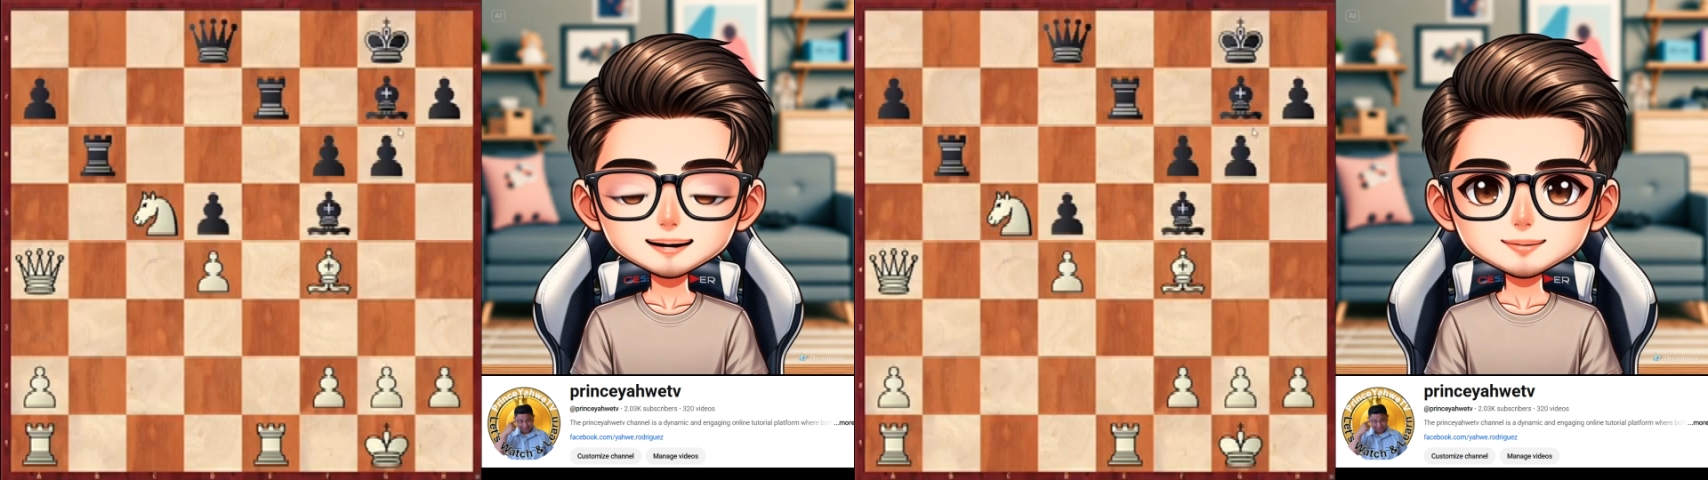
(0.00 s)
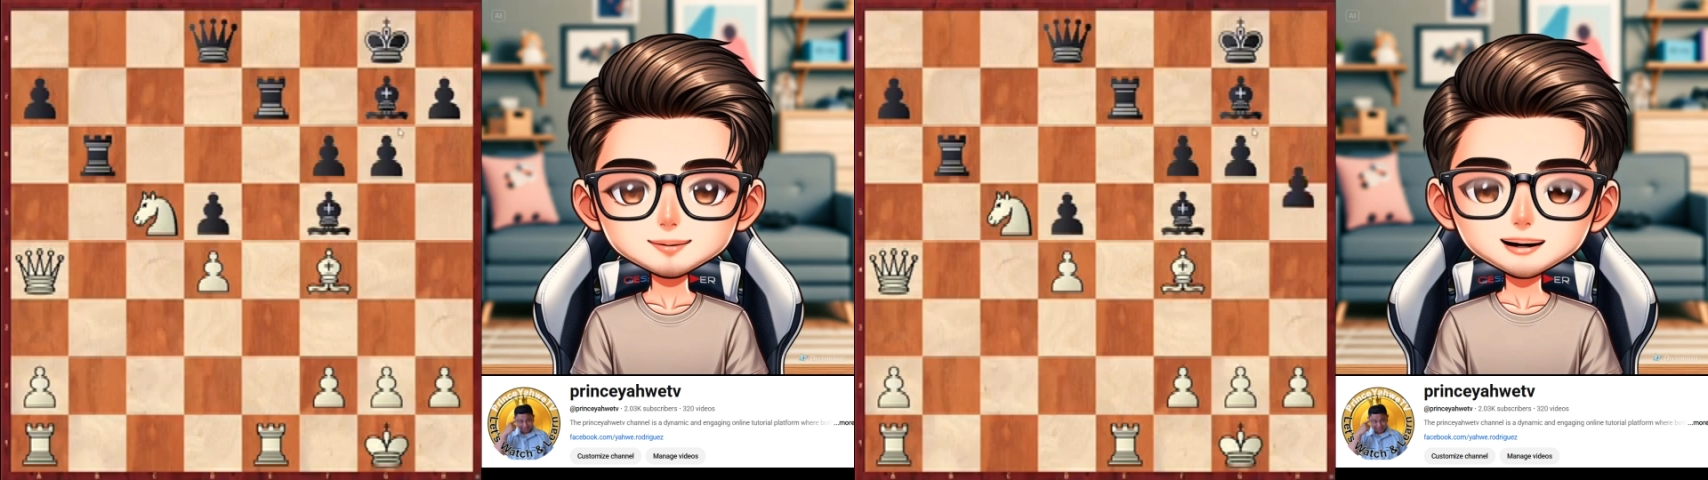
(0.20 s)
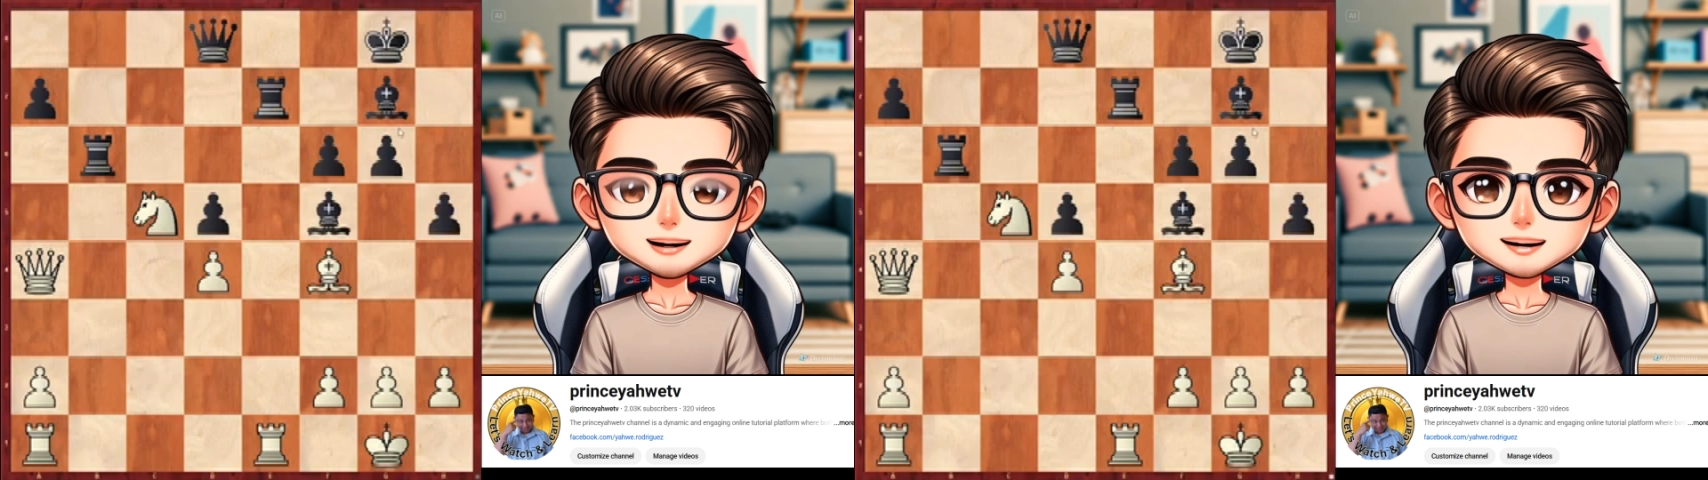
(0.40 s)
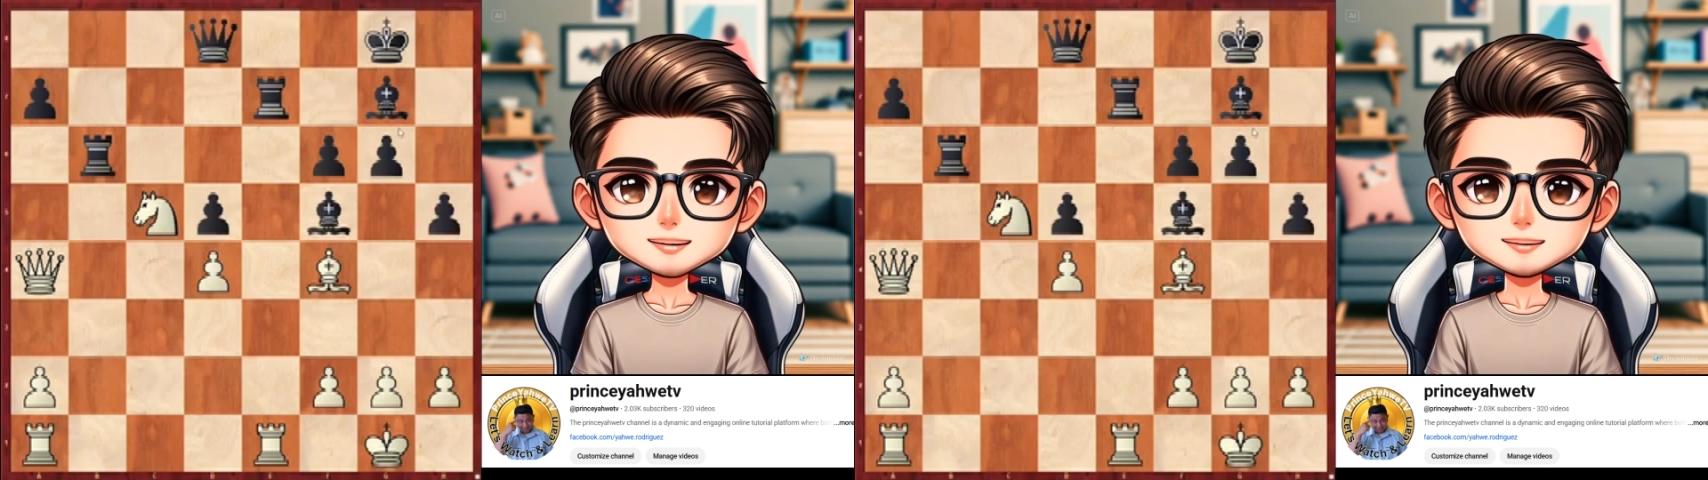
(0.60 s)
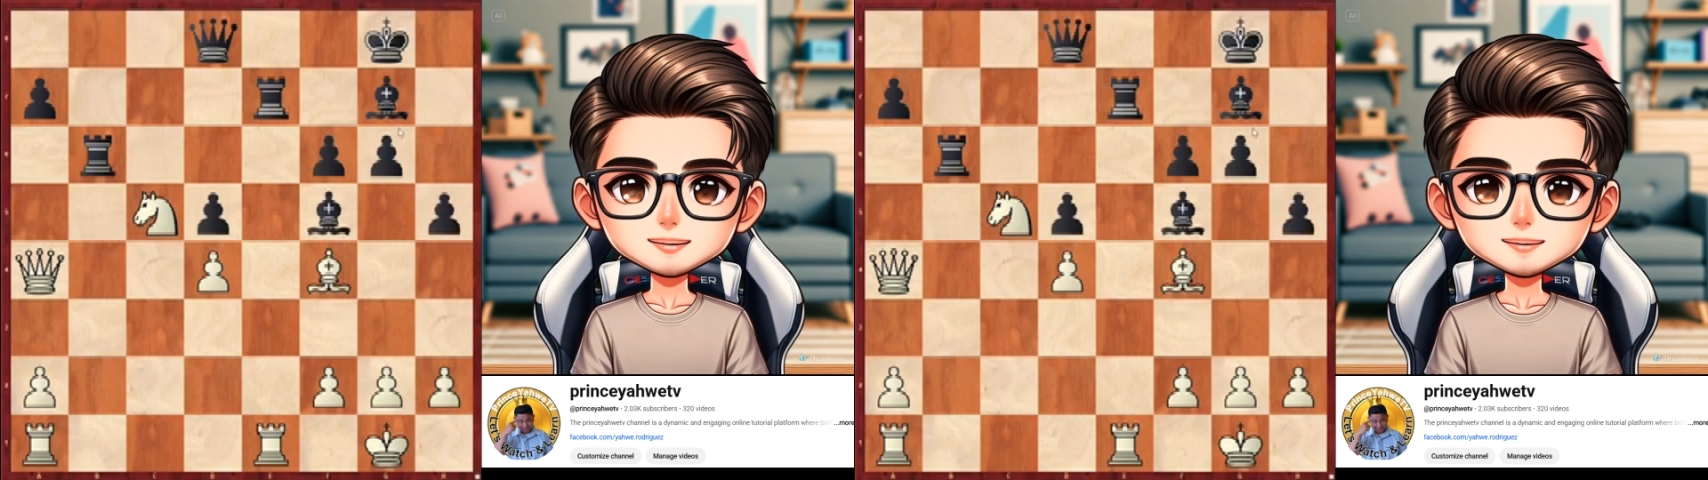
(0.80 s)
In one
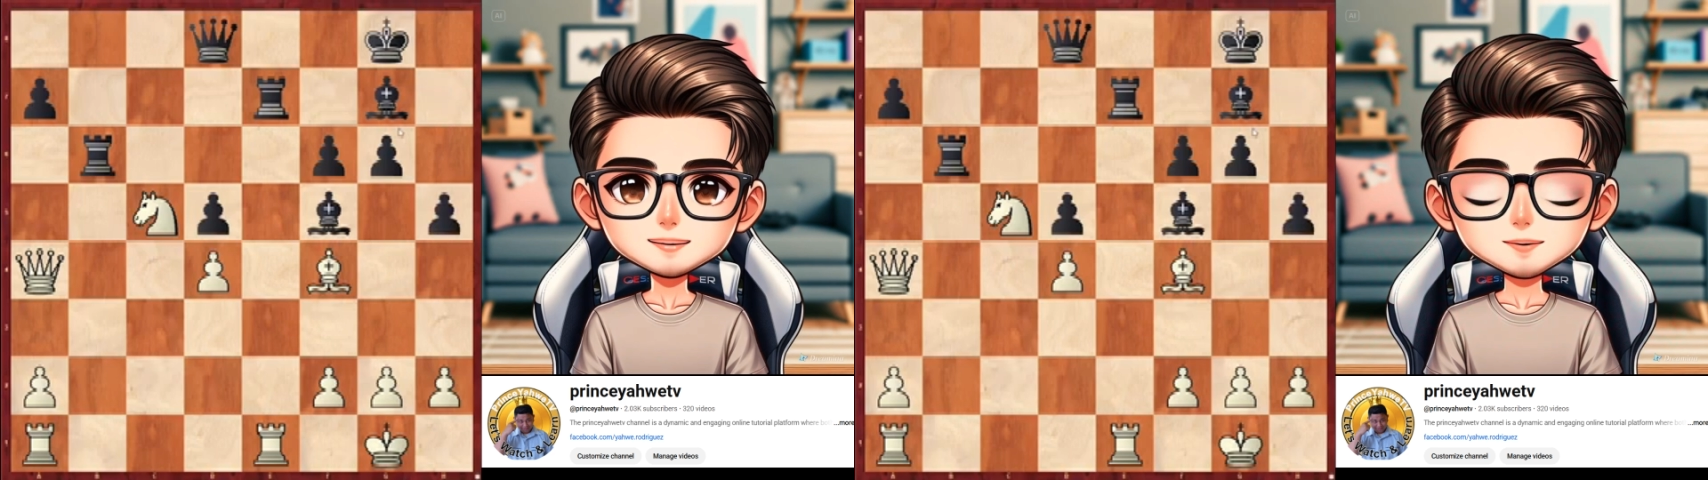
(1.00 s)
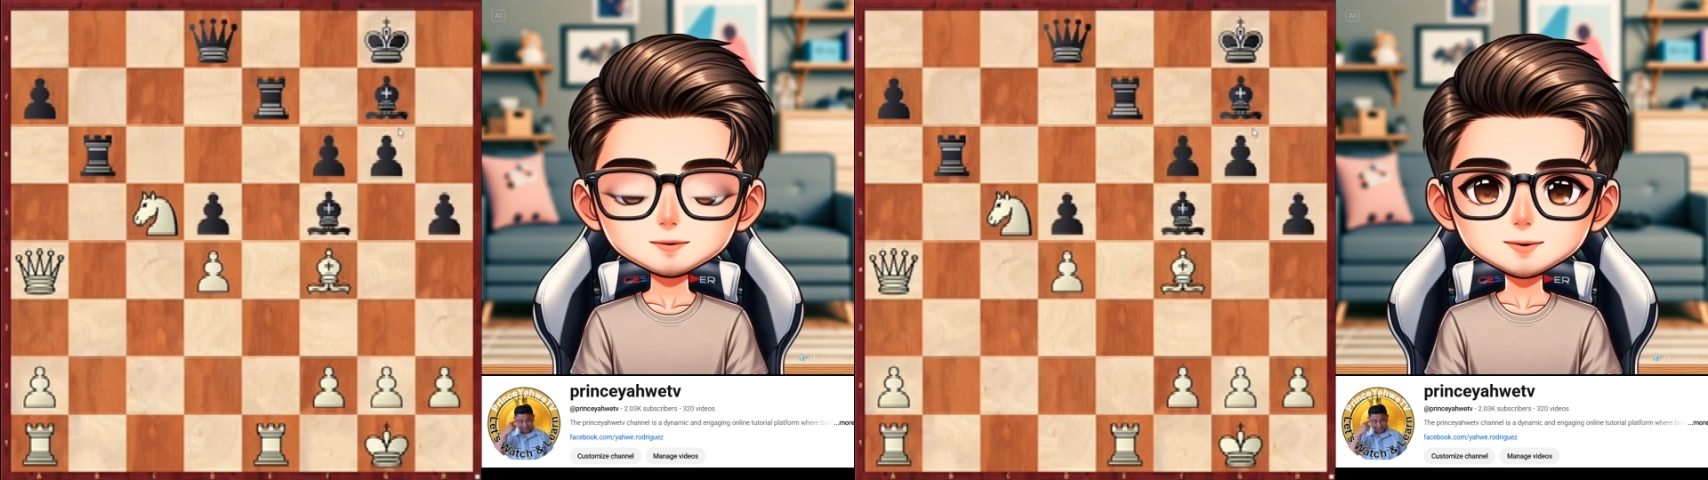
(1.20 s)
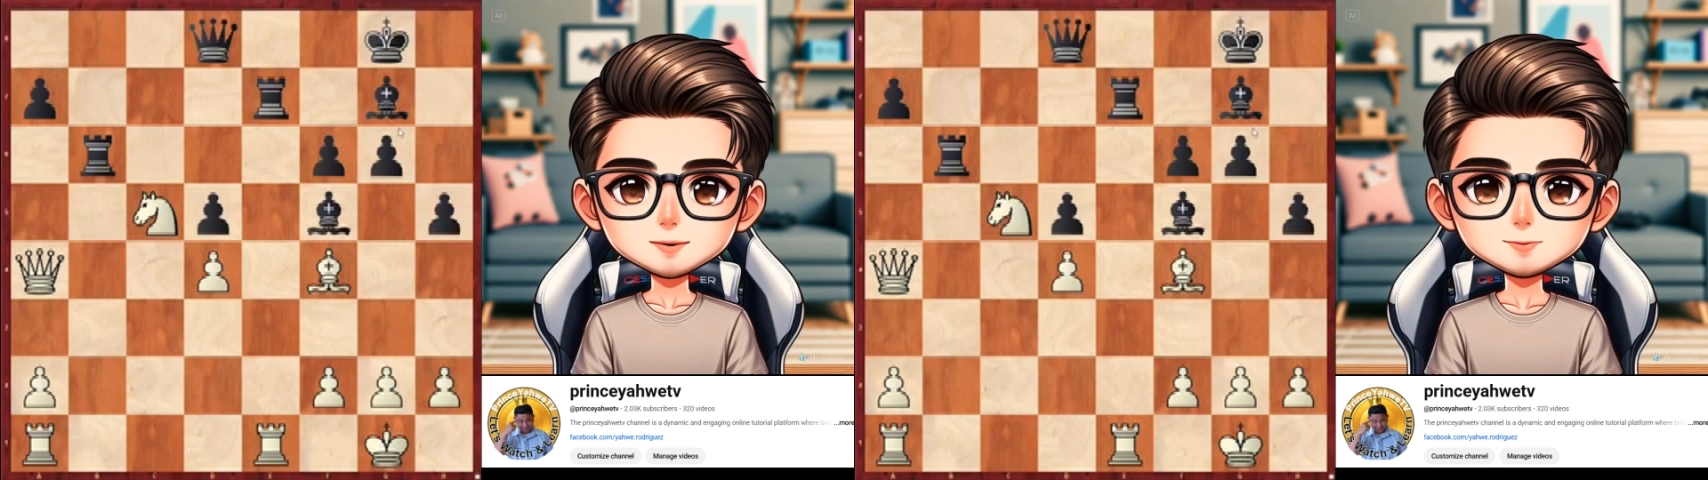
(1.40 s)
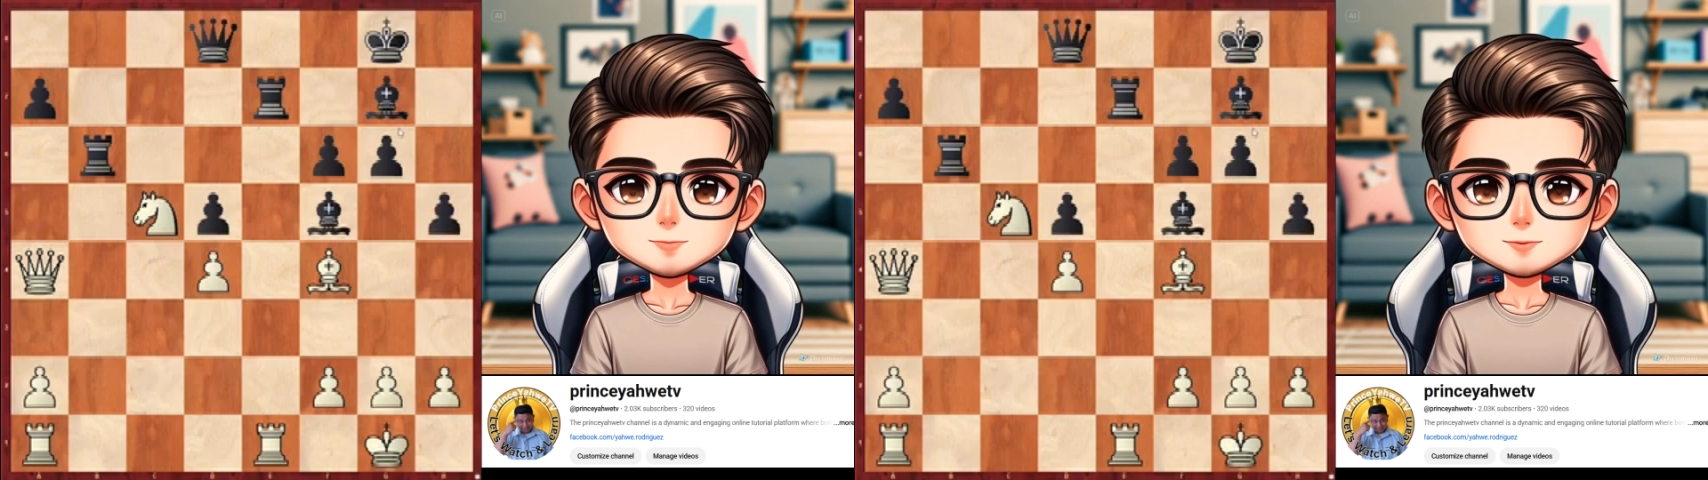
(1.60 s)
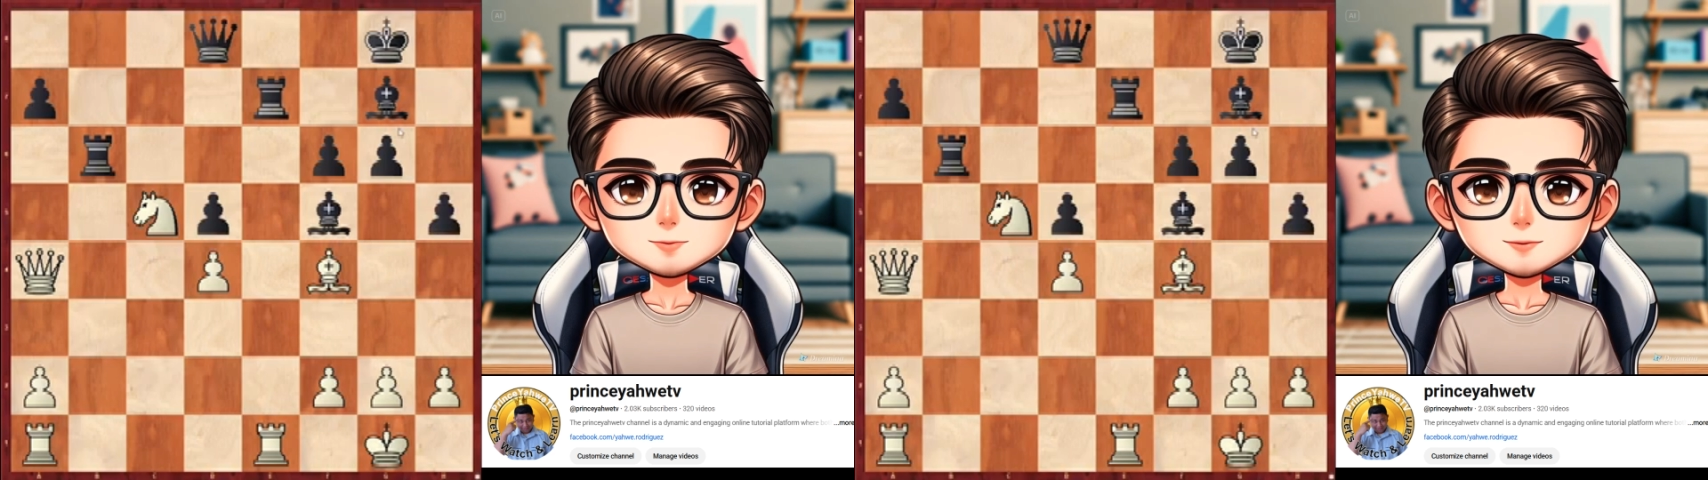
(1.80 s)
game, black played
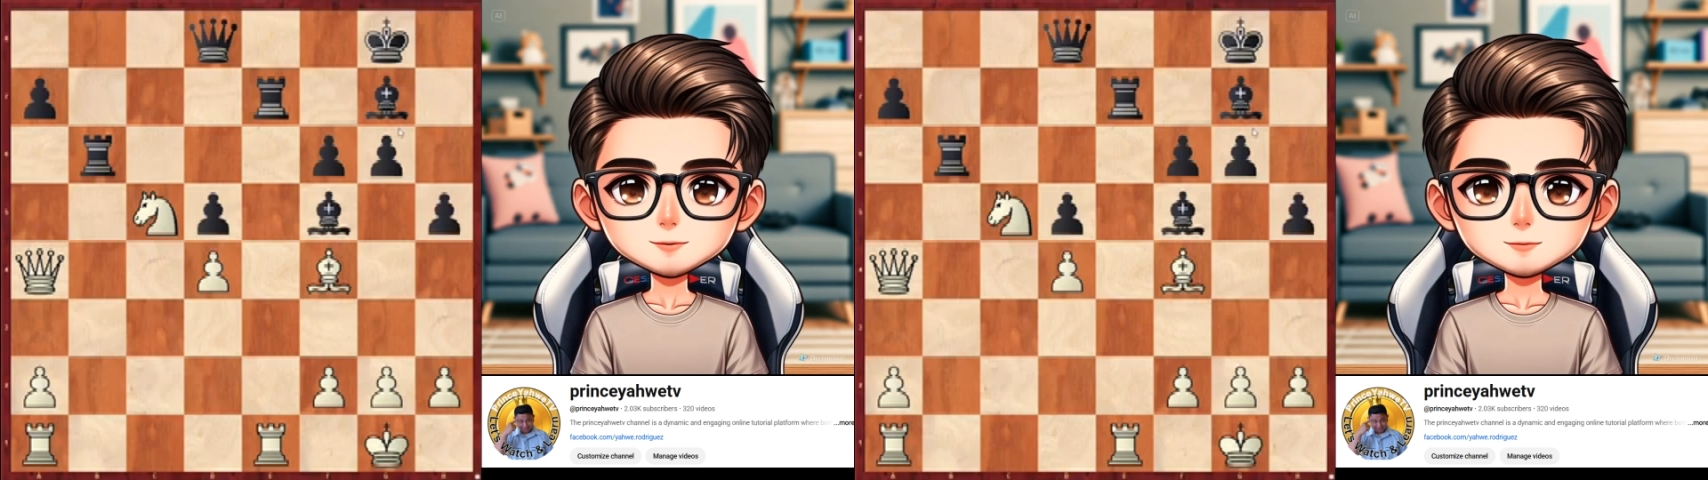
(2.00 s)
h5,